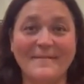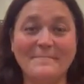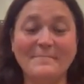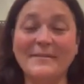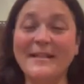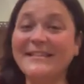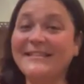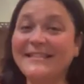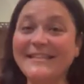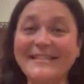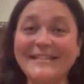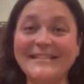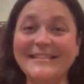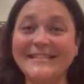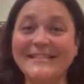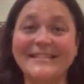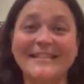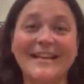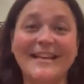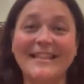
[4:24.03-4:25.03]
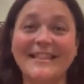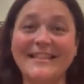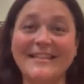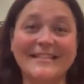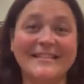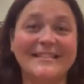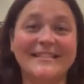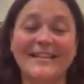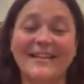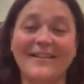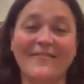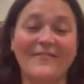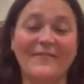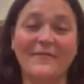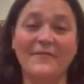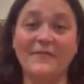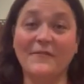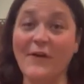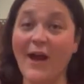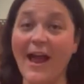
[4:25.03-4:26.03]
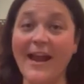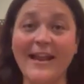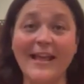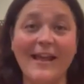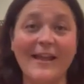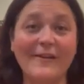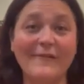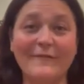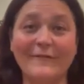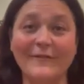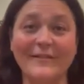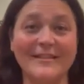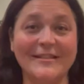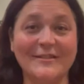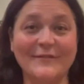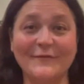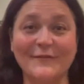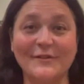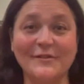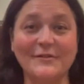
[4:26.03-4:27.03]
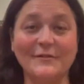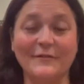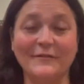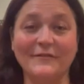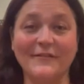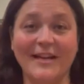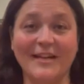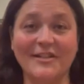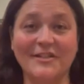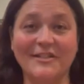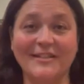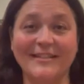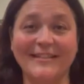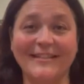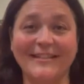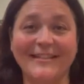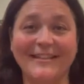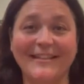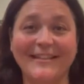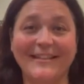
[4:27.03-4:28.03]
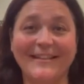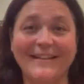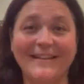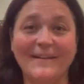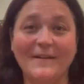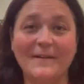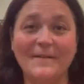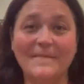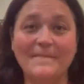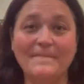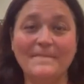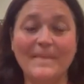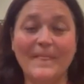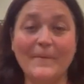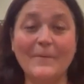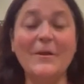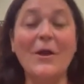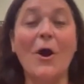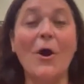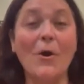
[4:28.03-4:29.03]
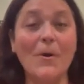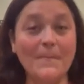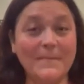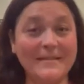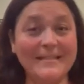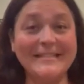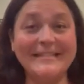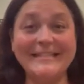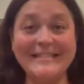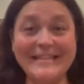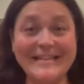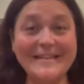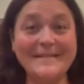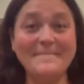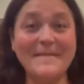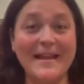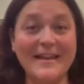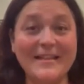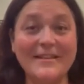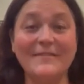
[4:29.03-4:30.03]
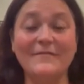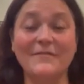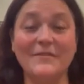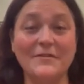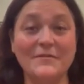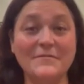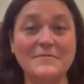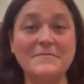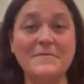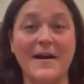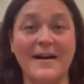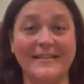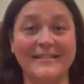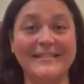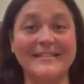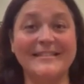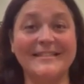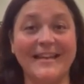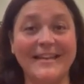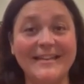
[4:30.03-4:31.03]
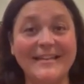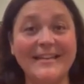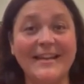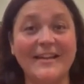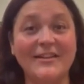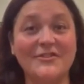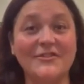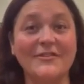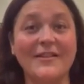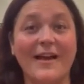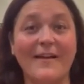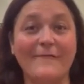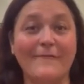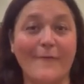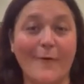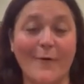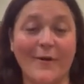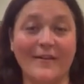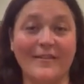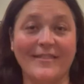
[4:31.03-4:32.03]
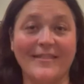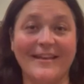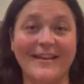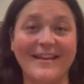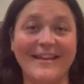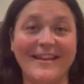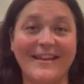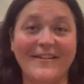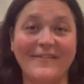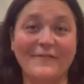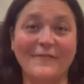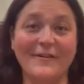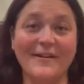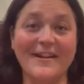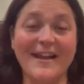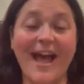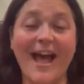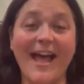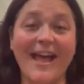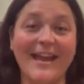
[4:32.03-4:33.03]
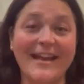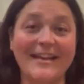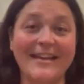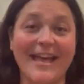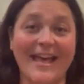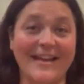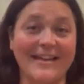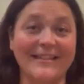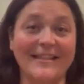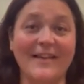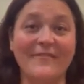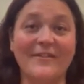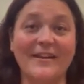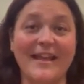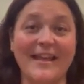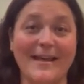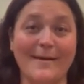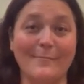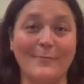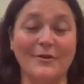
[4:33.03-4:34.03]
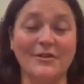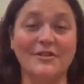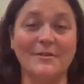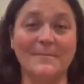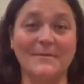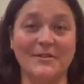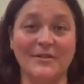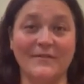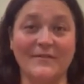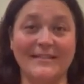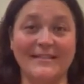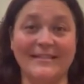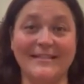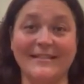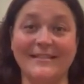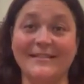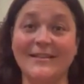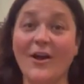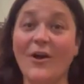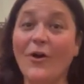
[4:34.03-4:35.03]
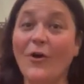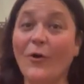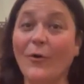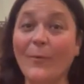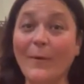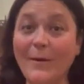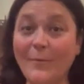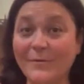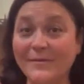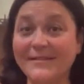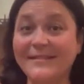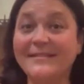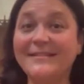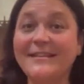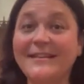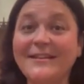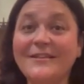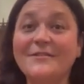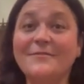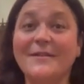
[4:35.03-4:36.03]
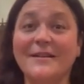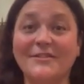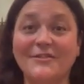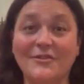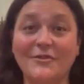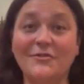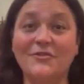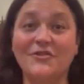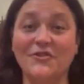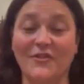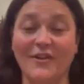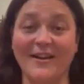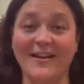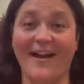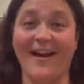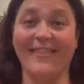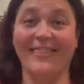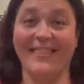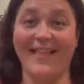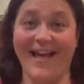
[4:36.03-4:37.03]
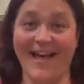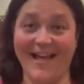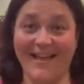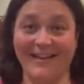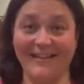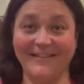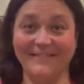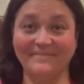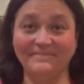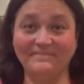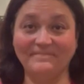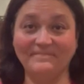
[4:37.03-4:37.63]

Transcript: Blessings this Friday for this first reflection. We hope to see many of you on Sunday, July 4th, for 9 and 11 a.m. worship services, or we will see you as you join online.